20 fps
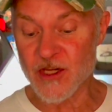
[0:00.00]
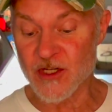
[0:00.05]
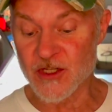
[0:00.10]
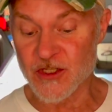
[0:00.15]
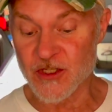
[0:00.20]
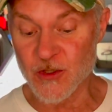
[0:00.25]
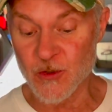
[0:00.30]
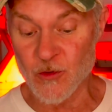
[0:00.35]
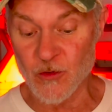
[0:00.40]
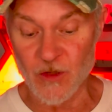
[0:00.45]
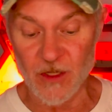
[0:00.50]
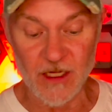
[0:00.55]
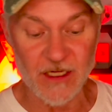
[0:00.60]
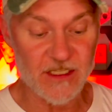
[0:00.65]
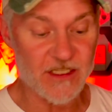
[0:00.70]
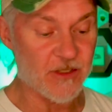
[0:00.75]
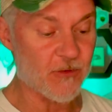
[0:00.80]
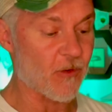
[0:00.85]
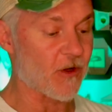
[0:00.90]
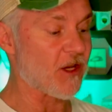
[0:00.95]
do
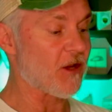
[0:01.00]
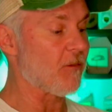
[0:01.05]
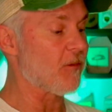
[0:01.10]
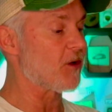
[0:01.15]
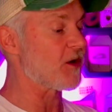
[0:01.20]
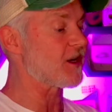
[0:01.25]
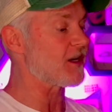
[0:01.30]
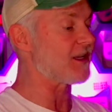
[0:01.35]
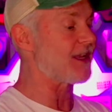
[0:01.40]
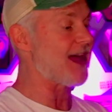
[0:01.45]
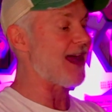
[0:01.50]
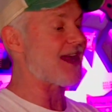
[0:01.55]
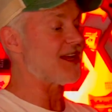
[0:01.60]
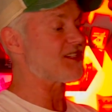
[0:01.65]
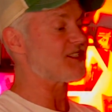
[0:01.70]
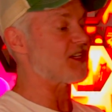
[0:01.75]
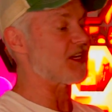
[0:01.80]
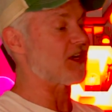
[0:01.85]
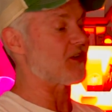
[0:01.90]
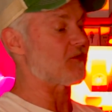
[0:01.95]
this, when you put an
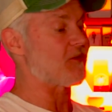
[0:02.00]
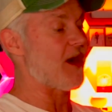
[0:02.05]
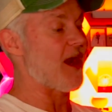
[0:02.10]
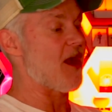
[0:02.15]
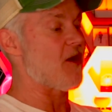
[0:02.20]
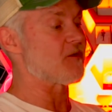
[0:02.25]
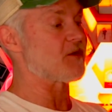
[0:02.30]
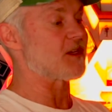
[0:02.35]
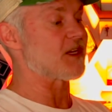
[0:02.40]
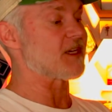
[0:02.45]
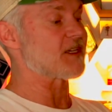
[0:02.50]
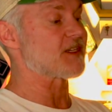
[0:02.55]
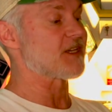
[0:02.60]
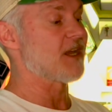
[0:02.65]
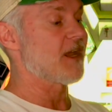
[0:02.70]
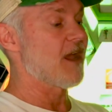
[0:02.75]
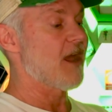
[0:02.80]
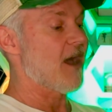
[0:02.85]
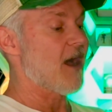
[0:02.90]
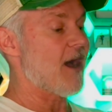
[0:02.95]
elastic around it,
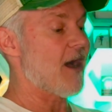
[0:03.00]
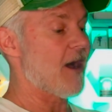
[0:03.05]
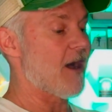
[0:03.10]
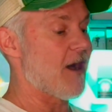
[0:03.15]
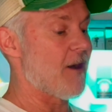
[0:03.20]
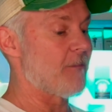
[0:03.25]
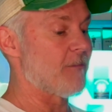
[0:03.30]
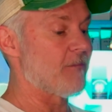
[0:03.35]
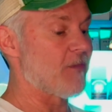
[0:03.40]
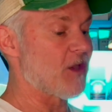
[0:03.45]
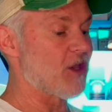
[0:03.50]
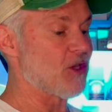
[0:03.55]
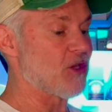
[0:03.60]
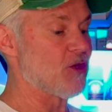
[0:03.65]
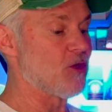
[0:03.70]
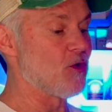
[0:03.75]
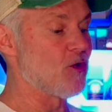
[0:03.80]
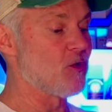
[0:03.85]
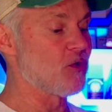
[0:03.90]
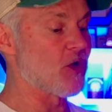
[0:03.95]

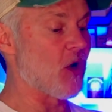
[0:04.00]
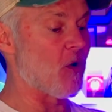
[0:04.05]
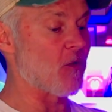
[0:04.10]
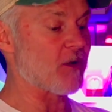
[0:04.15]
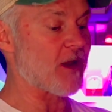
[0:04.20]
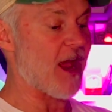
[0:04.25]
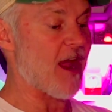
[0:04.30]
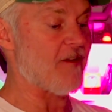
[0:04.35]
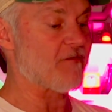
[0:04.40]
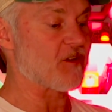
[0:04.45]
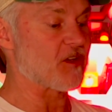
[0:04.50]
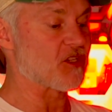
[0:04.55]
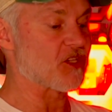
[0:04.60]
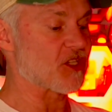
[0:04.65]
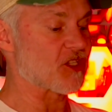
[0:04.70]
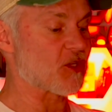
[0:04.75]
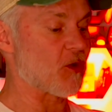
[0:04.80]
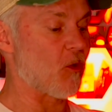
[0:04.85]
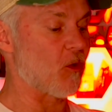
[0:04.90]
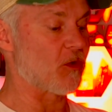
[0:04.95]
you don't have to
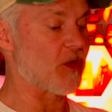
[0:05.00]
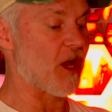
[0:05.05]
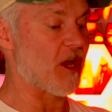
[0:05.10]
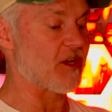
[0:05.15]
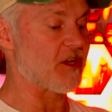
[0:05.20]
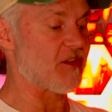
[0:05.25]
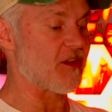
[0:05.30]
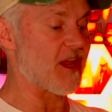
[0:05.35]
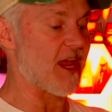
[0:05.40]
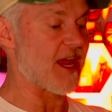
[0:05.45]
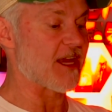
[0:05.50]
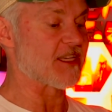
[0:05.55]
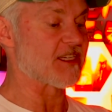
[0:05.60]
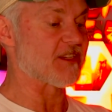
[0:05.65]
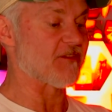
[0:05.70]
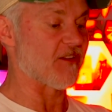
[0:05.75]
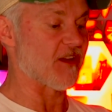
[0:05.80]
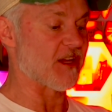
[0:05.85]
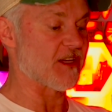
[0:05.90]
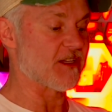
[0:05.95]
just hold on to the ends
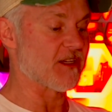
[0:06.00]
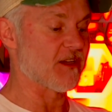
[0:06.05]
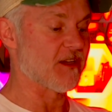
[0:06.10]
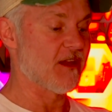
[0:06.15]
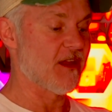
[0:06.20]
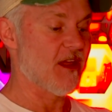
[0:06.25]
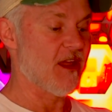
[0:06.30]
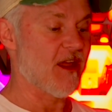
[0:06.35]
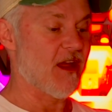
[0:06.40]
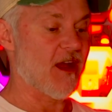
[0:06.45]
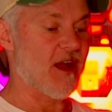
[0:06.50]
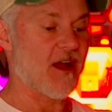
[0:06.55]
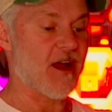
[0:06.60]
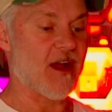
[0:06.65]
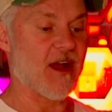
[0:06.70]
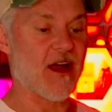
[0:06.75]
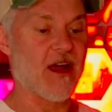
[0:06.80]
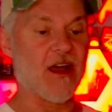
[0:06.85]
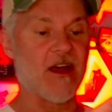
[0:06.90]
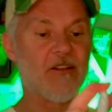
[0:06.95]
of it.
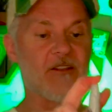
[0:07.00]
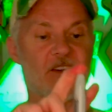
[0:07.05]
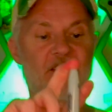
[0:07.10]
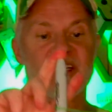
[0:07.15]
There's